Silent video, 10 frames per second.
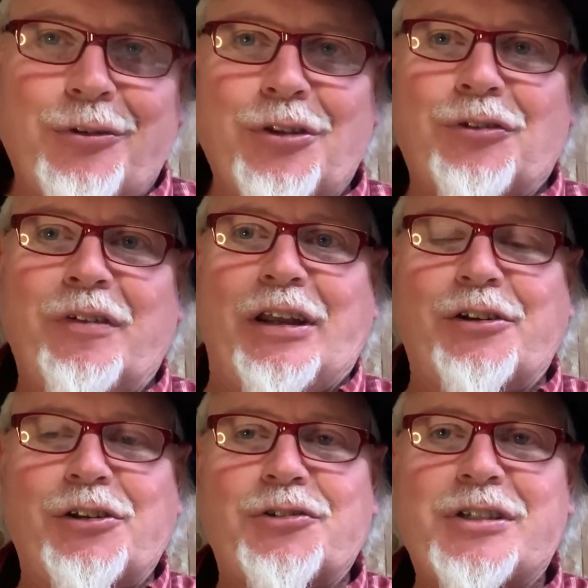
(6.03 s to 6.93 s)
through this
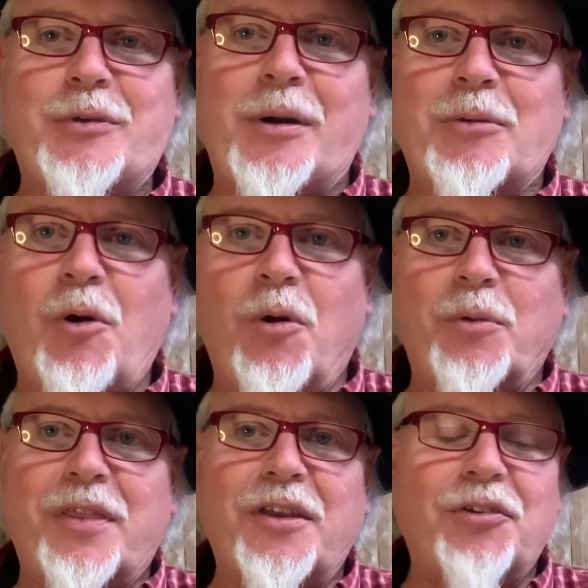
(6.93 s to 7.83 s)
video, you'll see where I'm
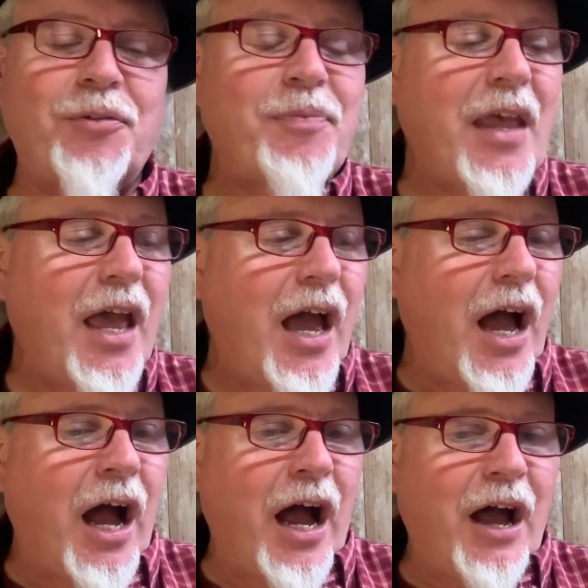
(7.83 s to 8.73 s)
going with this.
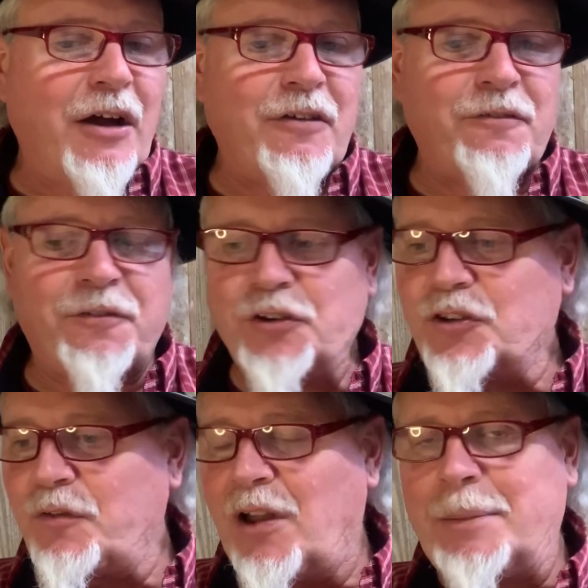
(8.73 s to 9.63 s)

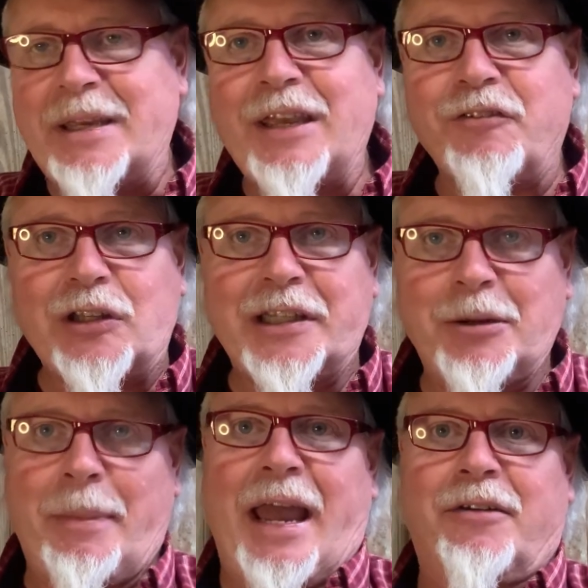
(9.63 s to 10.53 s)
First of all, let me give you a
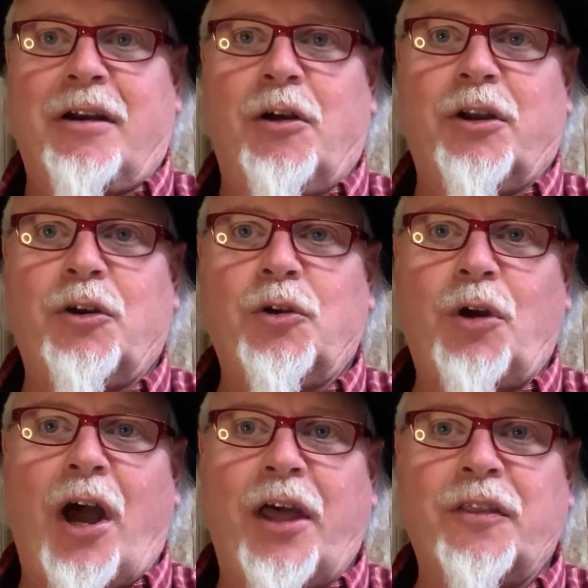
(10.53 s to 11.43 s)
little background
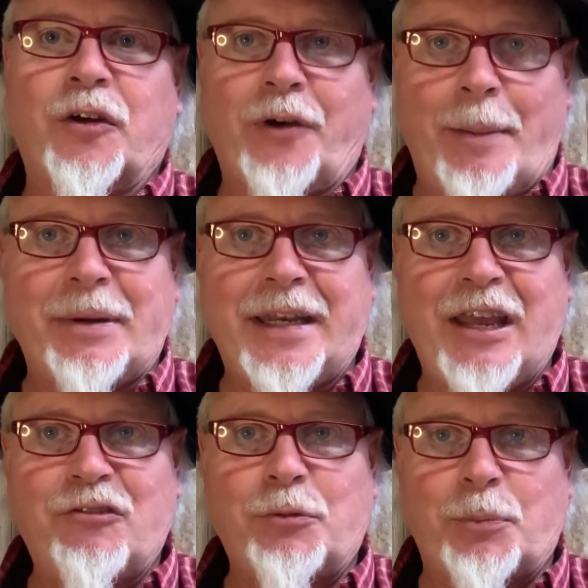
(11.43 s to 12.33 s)
on the Grandpa
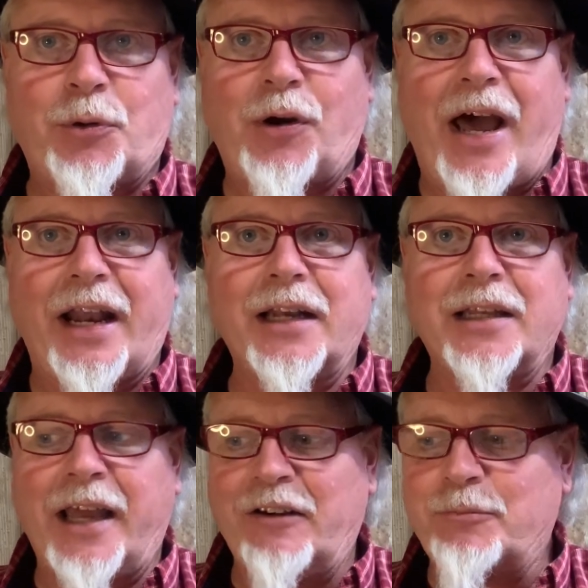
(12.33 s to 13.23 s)
Dave
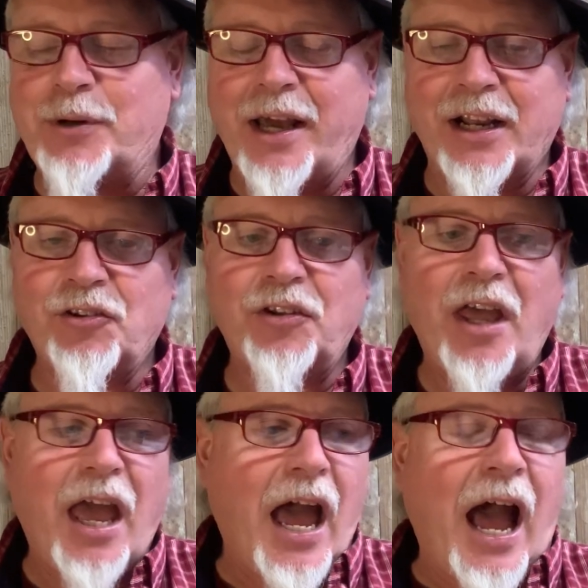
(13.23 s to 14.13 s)
product line of products.
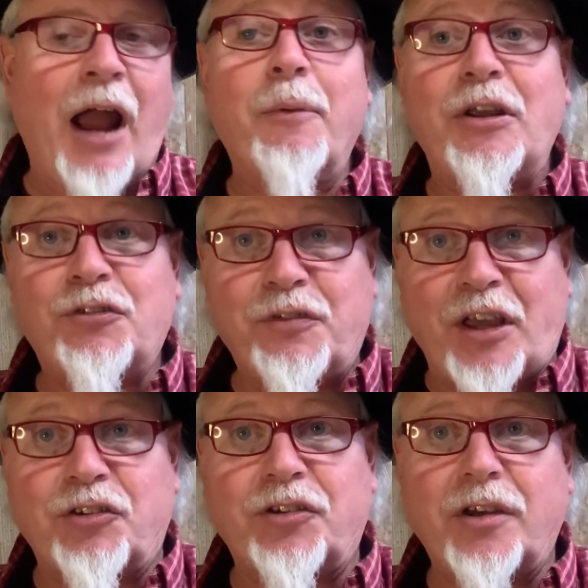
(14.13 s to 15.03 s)
I raise
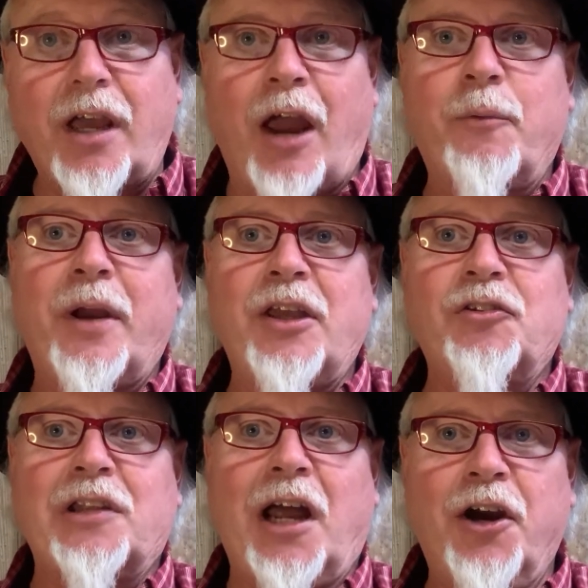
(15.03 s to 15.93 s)
fish. I
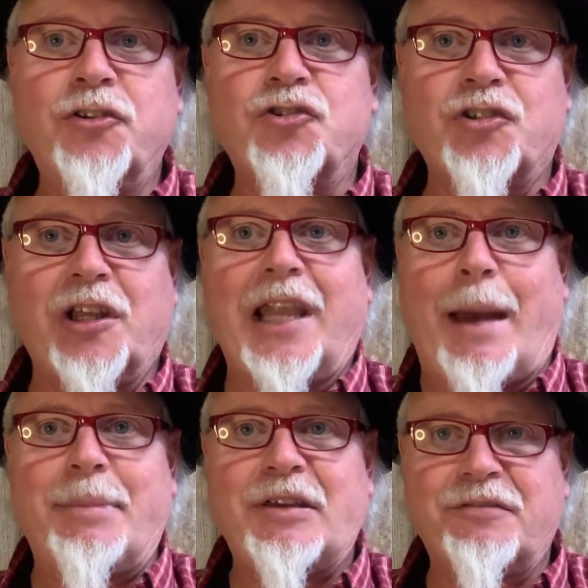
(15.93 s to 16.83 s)
raise large
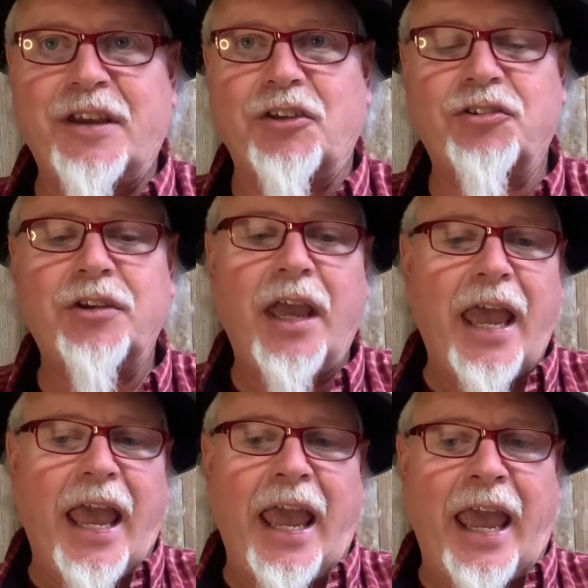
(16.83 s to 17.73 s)
tilapia fish.
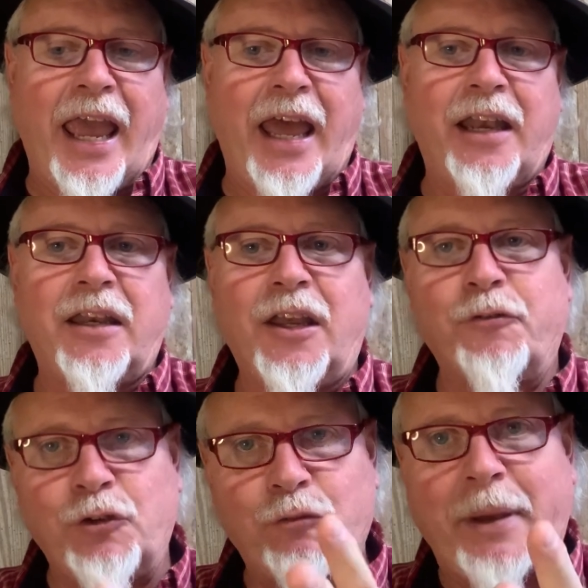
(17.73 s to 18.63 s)
And
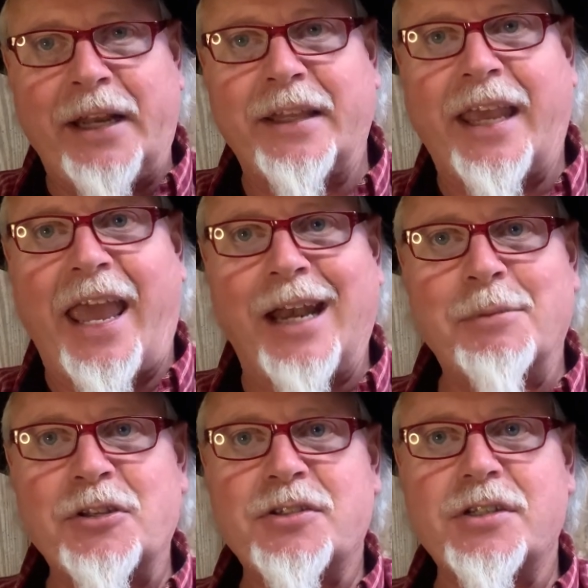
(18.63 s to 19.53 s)
if you've been in the
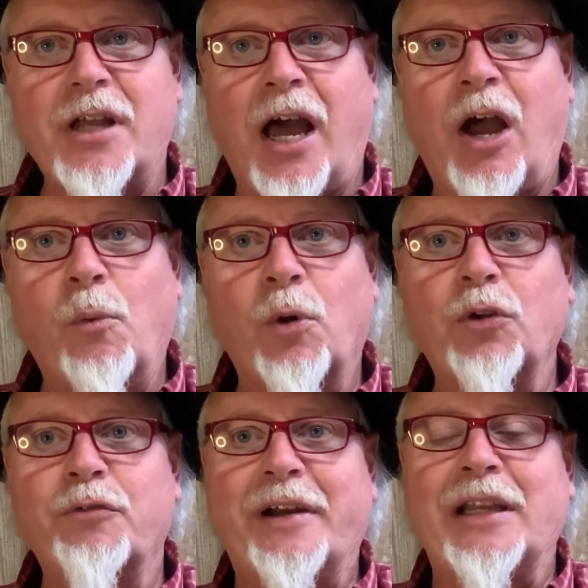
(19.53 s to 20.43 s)
cannabis
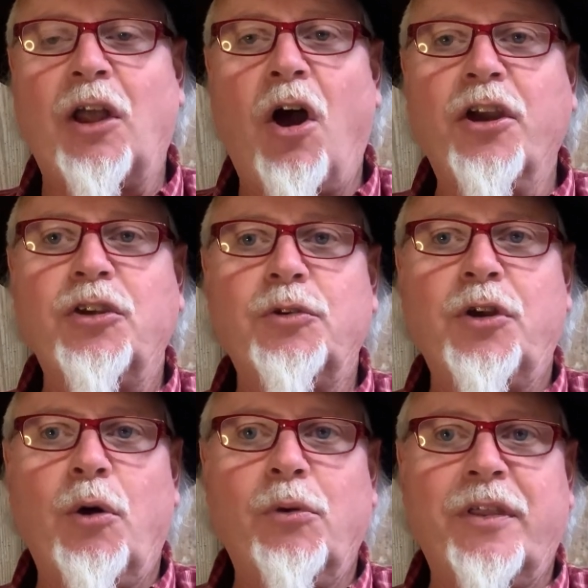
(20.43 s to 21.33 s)
world very long, you
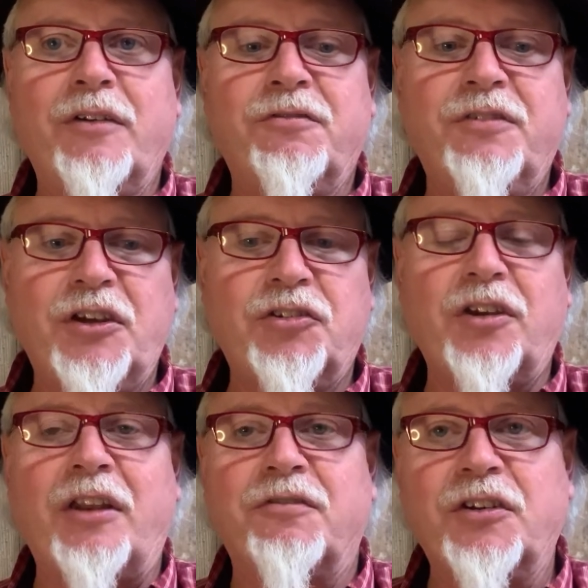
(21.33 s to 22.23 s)
know that
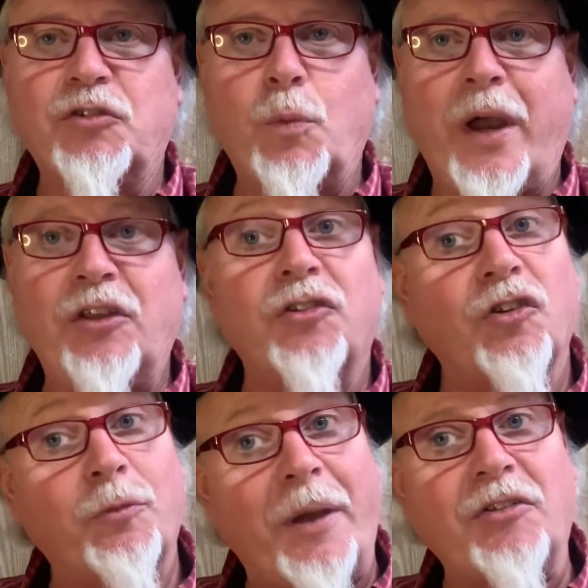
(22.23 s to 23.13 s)
fish and fish waste,
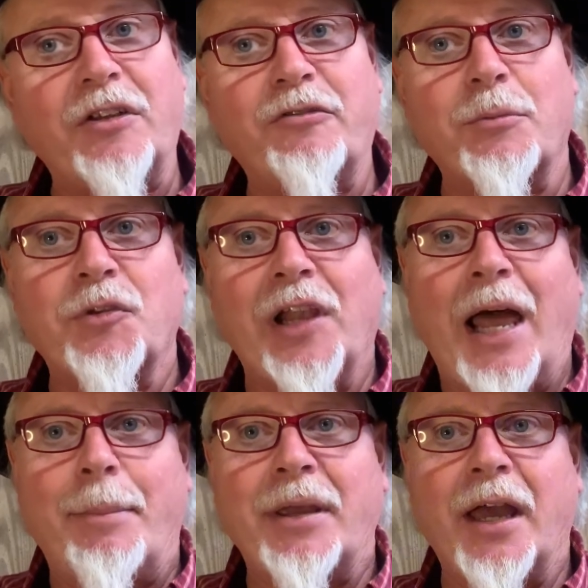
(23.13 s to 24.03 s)
especially from
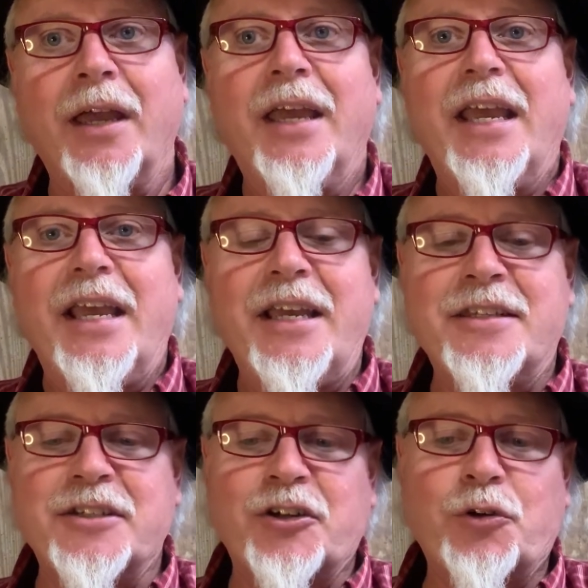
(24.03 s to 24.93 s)
tilapia,
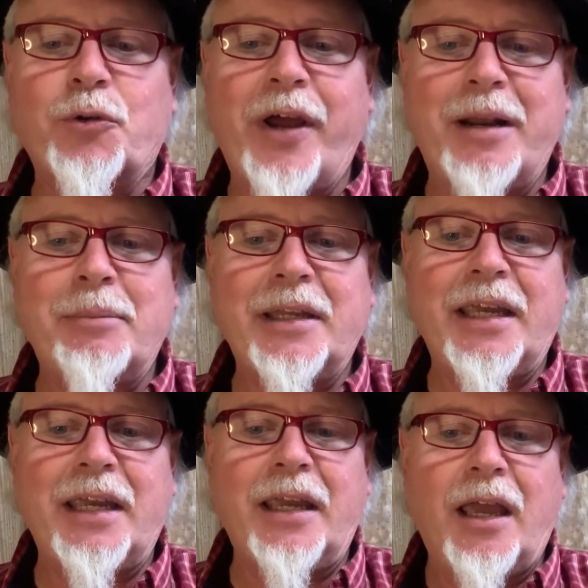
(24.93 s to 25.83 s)
is
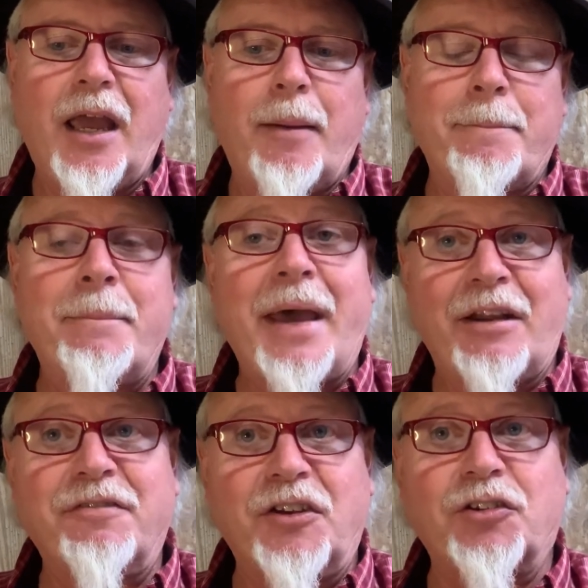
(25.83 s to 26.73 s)
incredibly
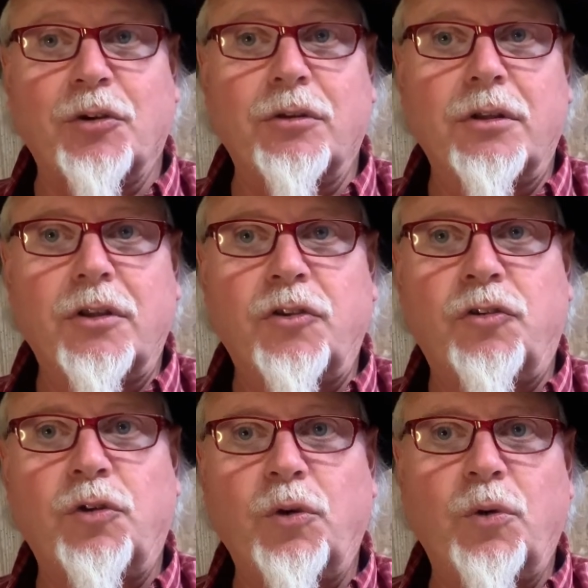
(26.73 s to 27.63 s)
beneficial
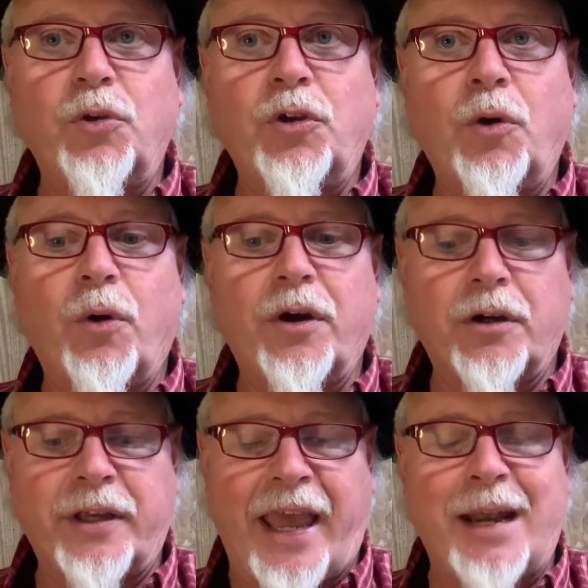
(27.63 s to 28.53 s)
to
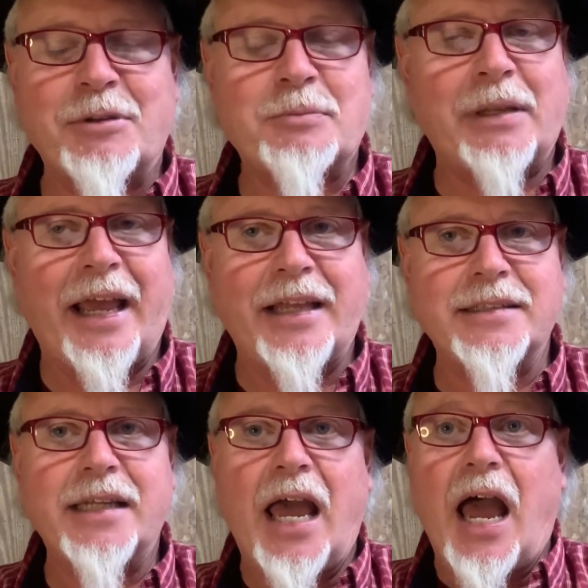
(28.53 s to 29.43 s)
your cannabis plants.